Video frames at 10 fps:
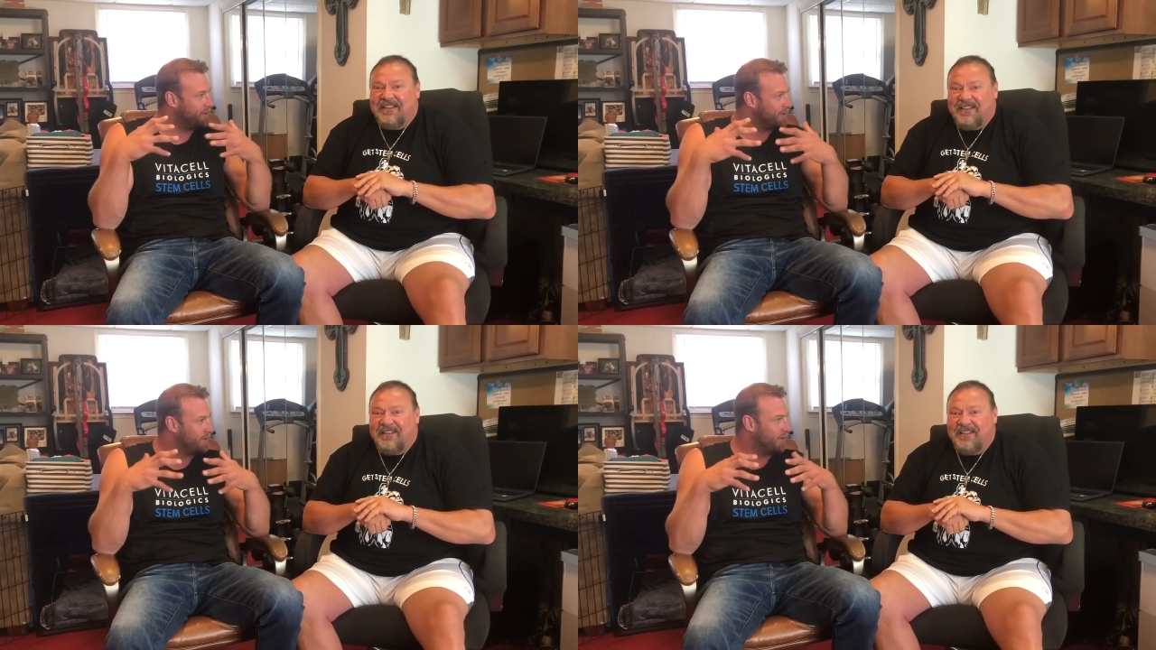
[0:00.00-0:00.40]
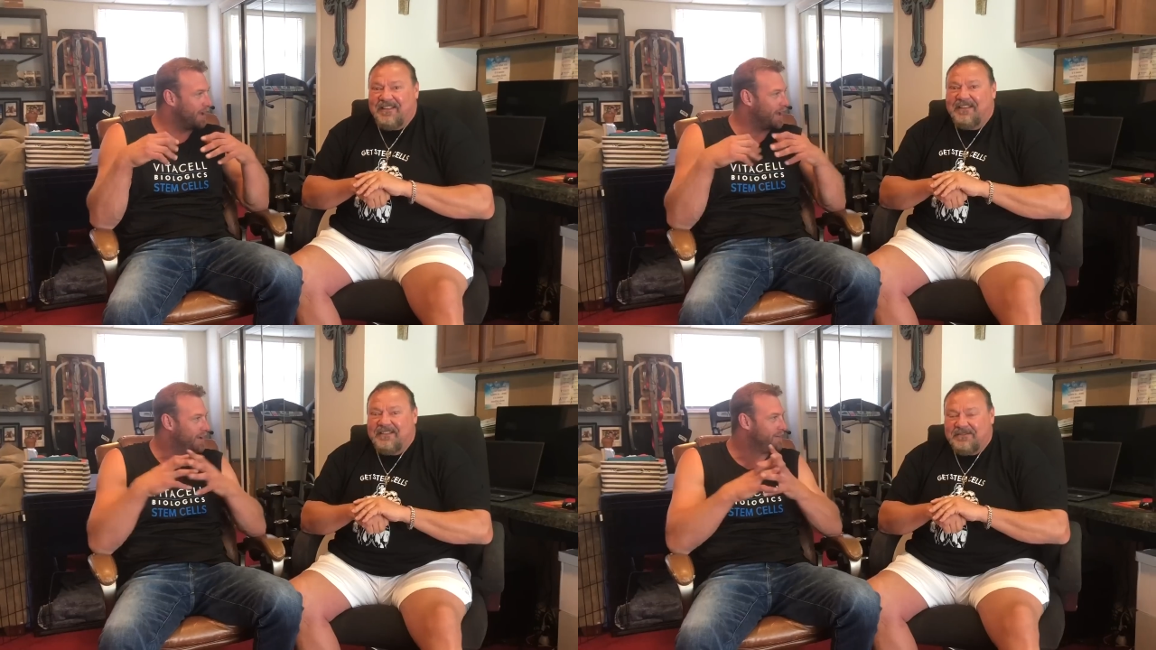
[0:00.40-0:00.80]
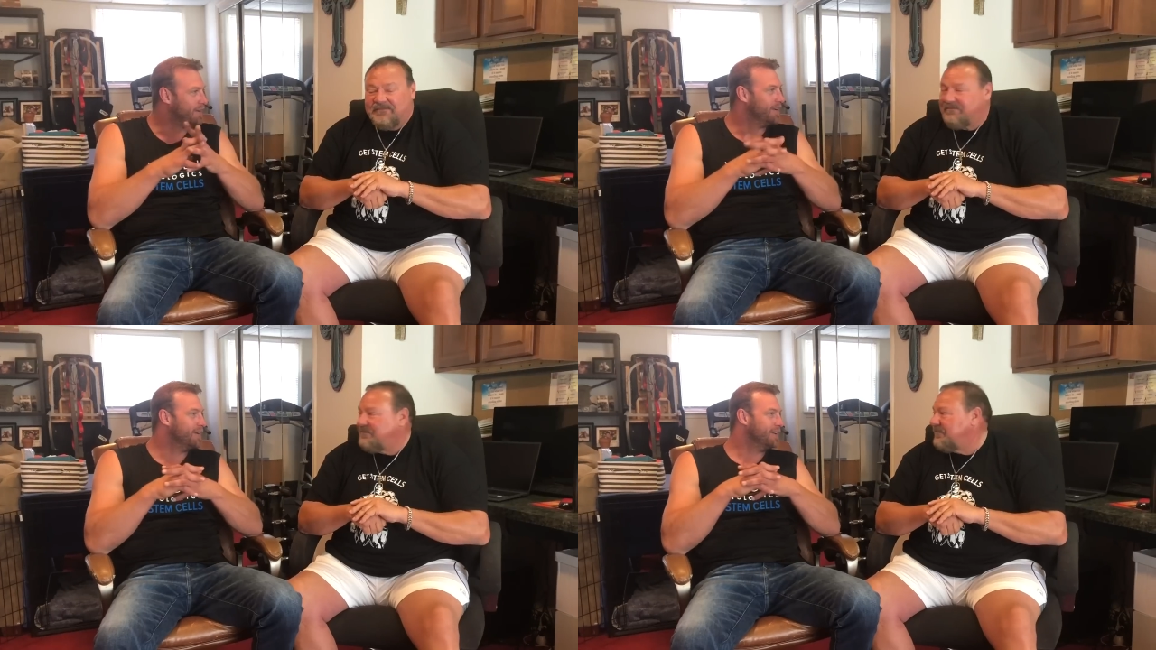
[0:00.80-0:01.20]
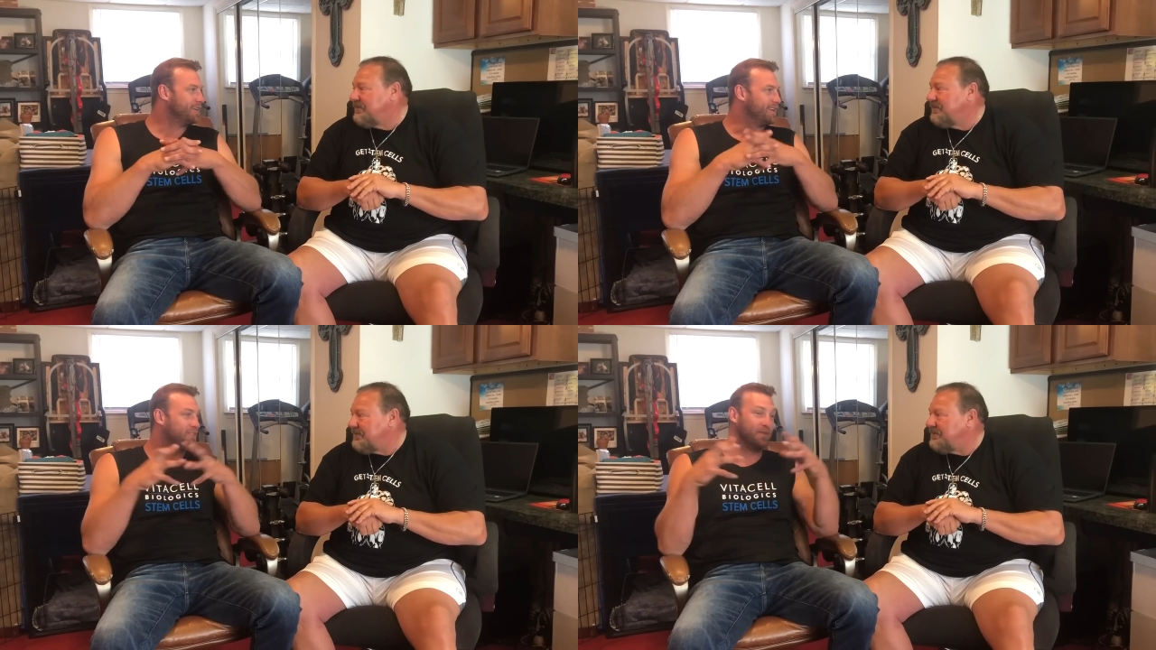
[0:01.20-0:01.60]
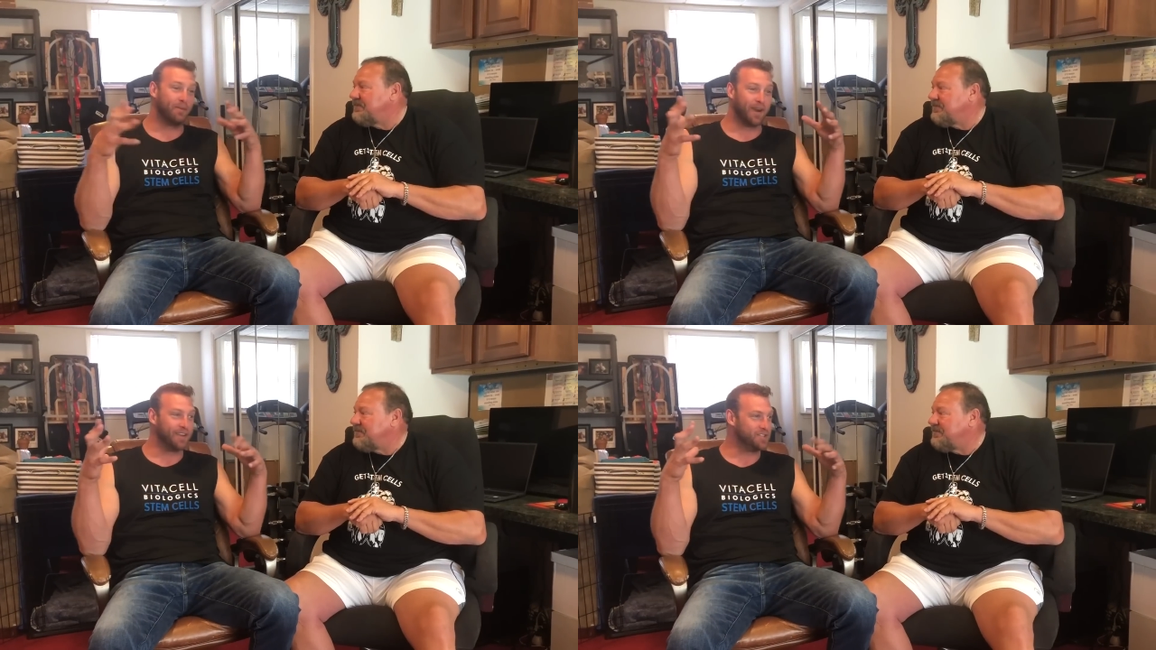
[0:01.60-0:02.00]
Speaker 1: You can go ahead, give
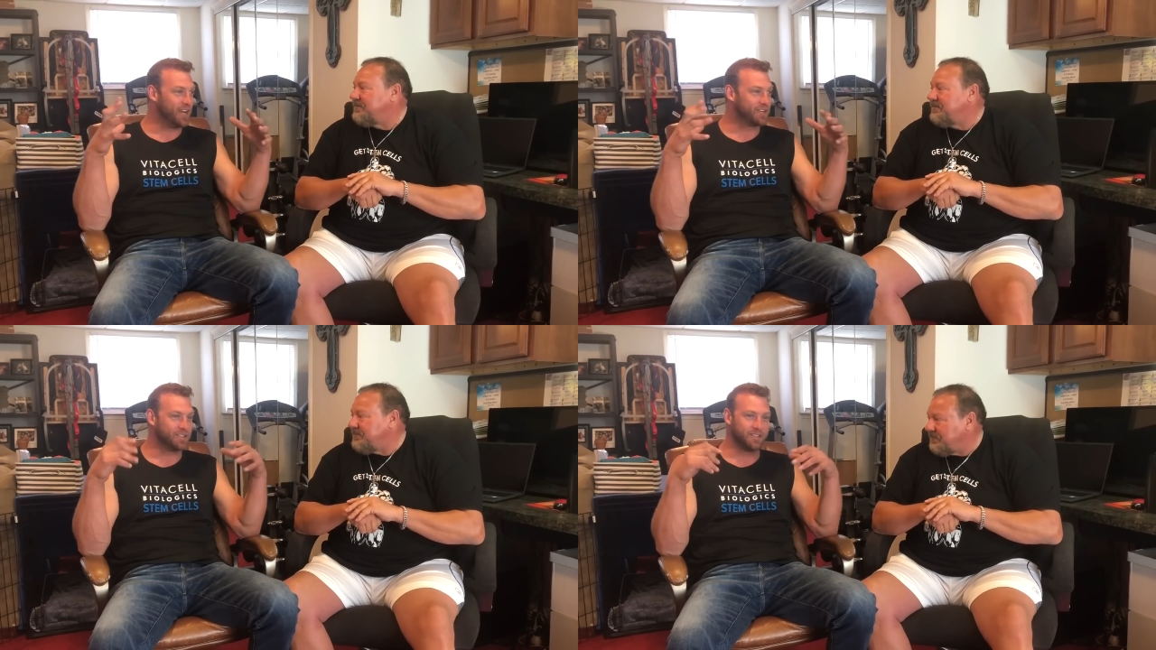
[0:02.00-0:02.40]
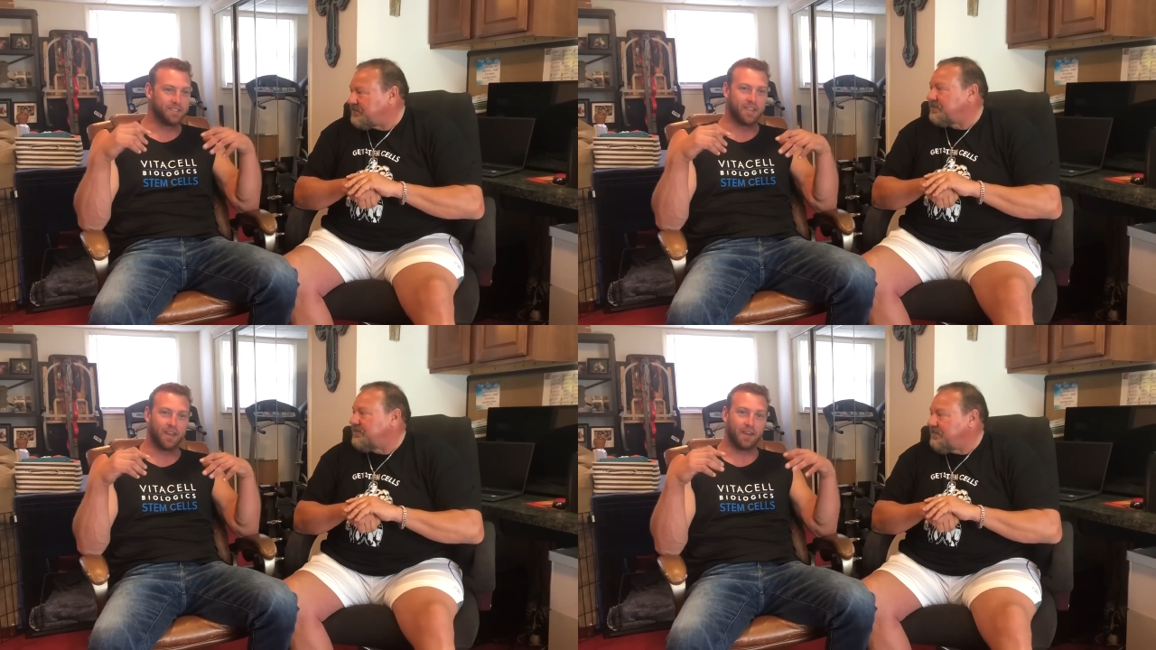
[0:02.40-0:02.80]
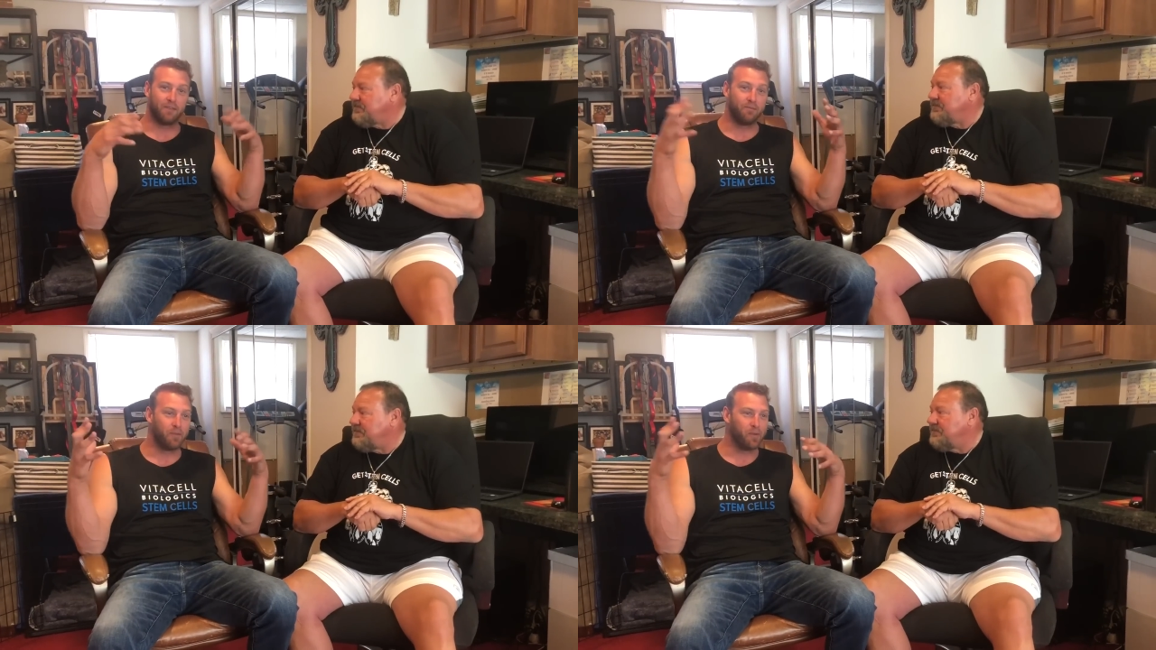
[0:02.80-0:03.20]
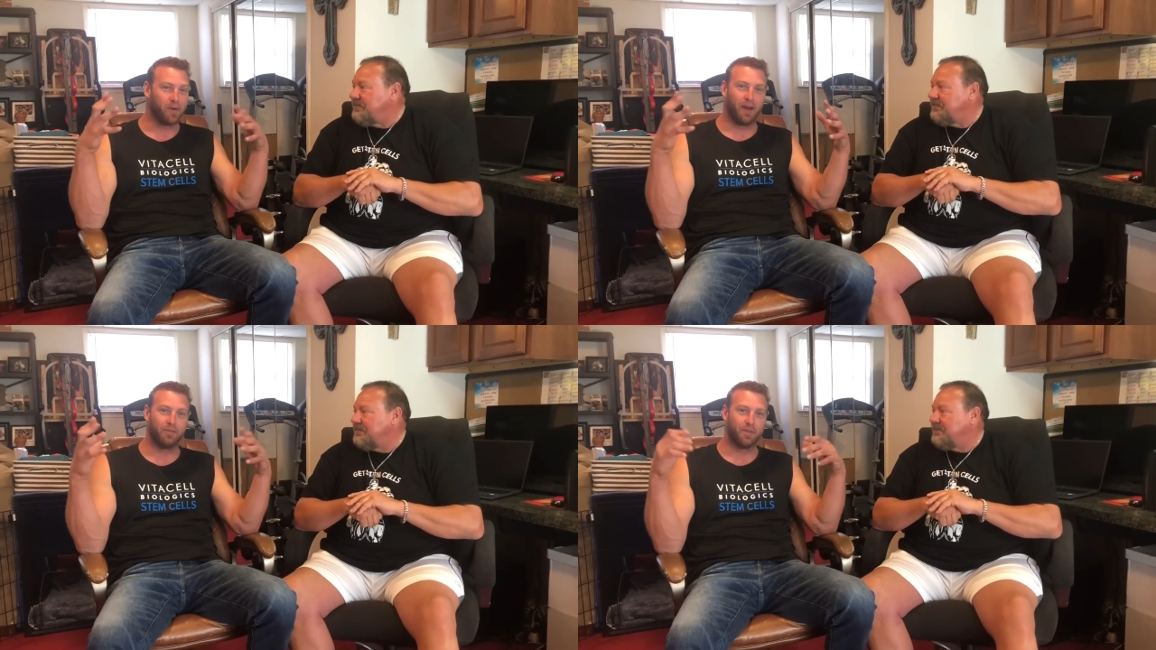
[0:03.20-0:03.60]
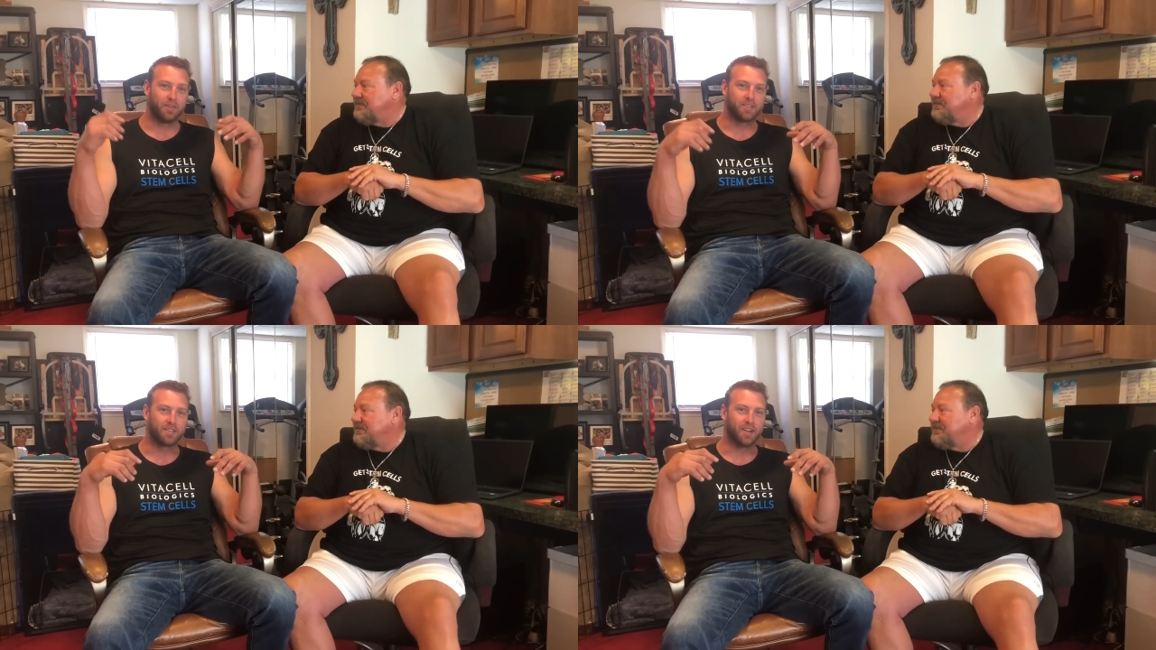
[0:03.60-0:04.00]
me my injections, and maybe we'll have a
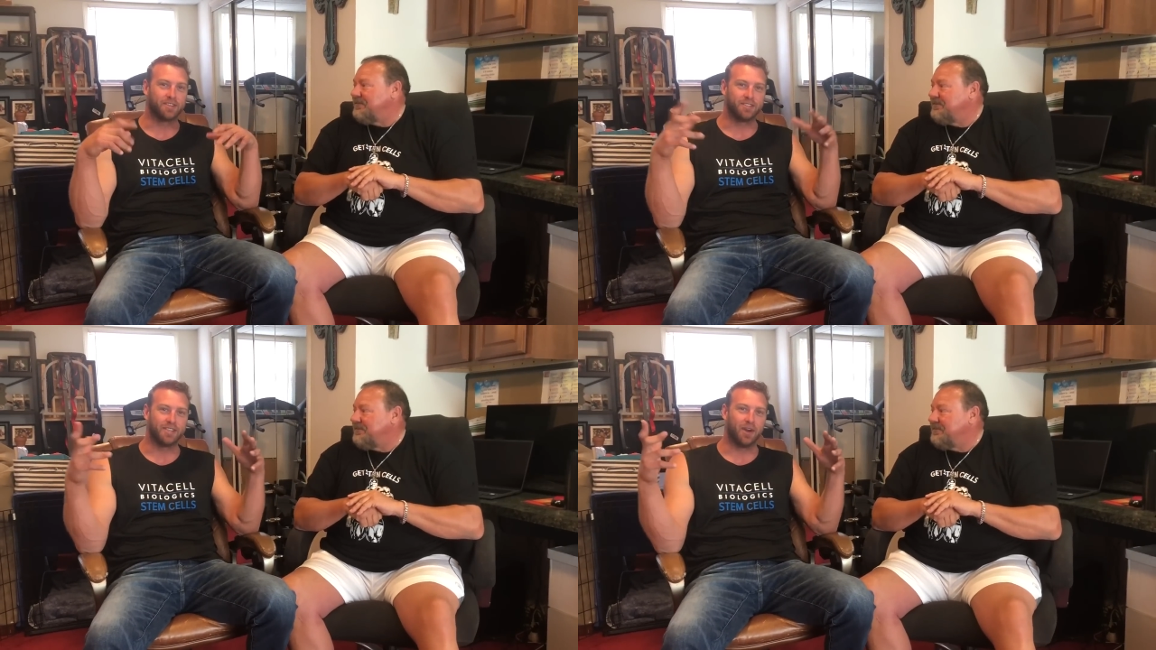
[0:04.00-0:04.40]
little discussion, see